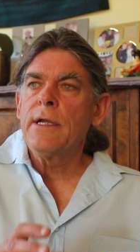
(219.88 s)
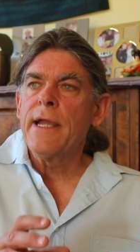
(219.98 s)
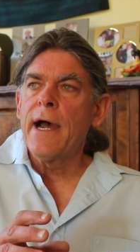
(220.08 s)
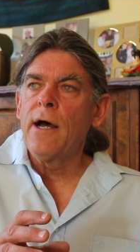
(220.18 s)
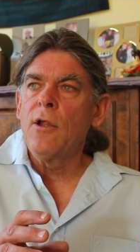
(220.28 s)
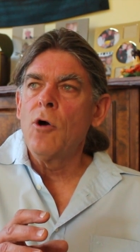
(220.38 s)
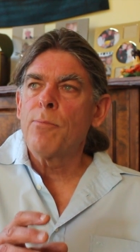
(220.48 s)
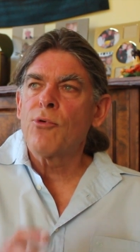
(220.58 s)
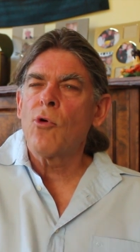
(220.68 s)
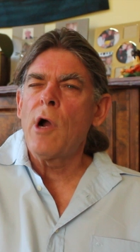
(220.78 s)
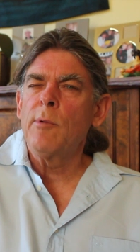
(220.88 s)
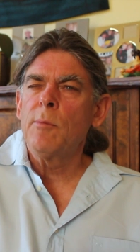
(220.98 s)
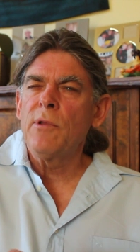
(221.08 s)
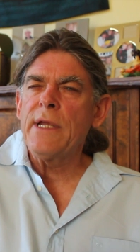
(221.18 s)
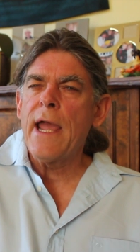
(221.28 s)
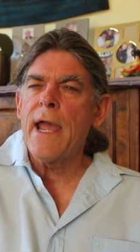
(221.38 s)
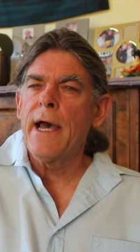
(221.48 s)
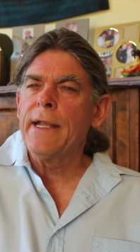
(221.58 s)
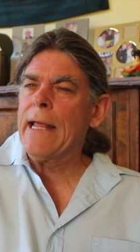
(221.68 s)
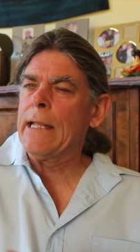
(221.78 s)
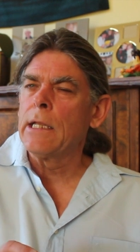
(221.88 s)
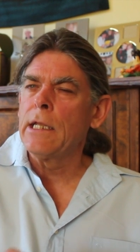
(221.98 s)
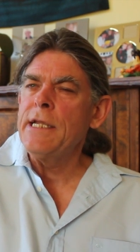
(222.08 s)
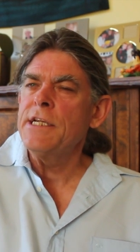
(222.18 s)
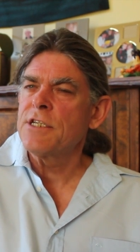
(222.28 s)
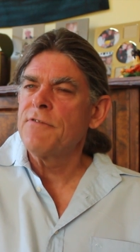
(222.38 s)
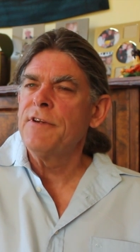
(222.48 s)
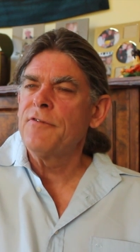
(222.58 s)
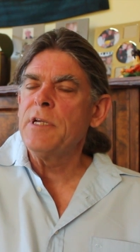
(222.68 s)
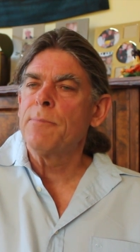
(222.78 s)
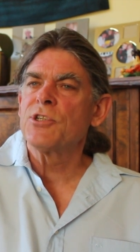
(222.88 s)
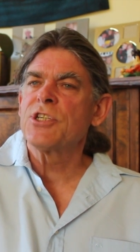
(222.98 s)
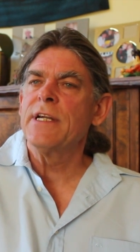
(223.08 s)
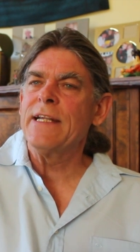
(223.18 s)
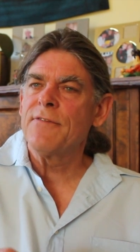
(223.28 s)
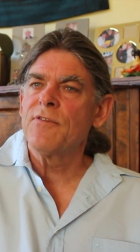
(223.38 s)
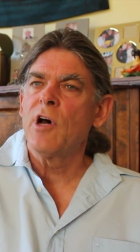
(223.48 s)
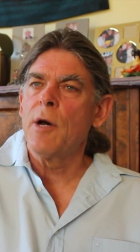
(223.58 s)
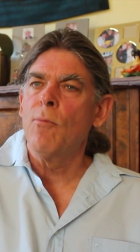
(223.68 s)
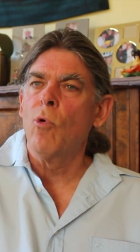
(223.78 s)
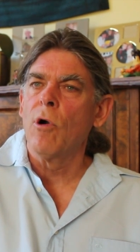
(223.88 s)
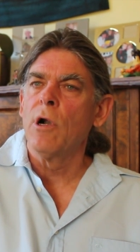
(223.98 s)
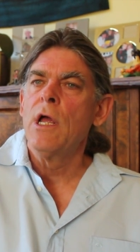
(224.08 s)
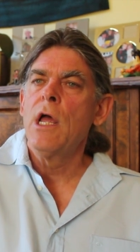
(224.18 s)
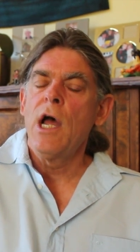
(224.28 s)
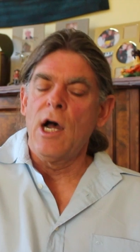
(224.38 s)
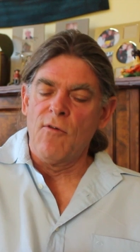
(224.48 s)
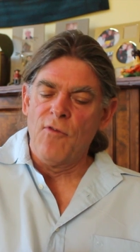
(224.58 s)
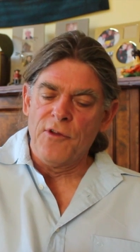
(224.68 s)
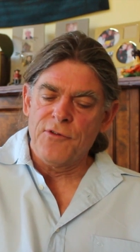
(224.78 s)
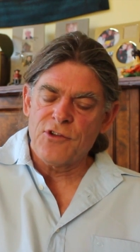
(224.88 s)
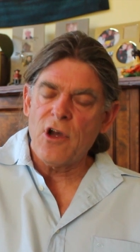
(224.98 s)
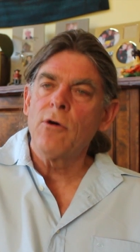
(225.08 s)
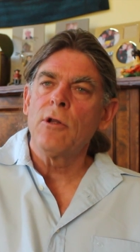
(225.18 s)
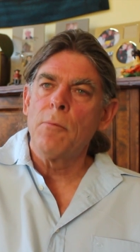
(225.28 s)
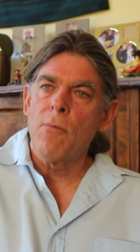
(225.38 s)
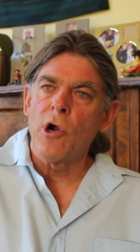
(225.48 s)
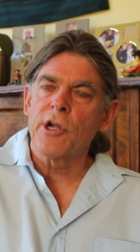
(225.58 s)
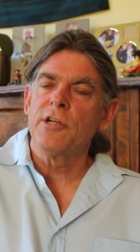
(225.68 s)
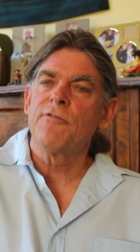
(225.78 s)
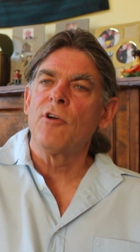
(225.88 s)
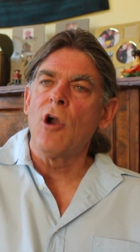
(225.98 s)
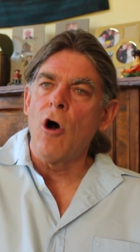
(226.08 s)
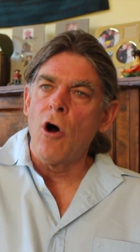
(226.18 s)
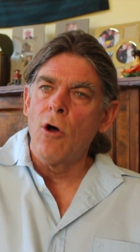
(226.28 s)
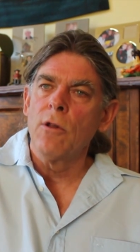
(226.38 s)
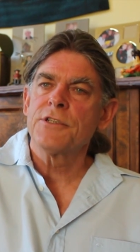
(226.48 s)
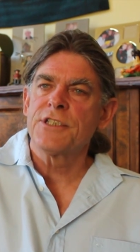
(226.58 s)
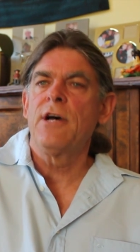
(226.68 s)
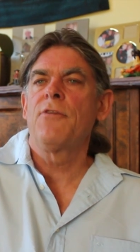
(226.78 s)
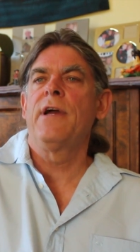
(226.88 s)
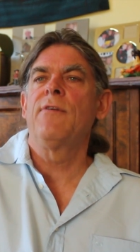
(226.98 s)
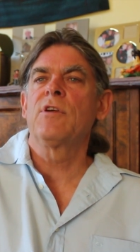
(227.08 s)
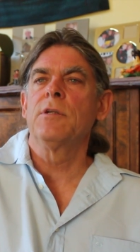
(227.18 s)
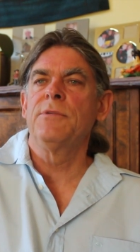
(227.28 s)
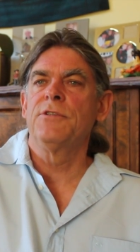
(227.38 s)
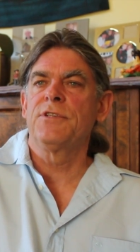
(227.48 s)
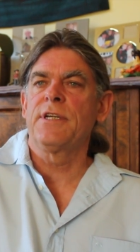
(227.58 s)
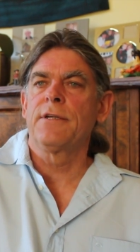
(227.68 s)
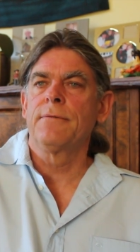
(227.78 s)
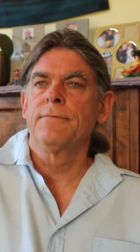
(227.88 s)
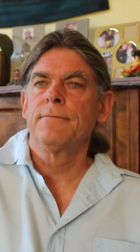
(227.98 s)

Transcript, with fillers: Gallo probably had at least 50%, if not more, of the total market for all South African music.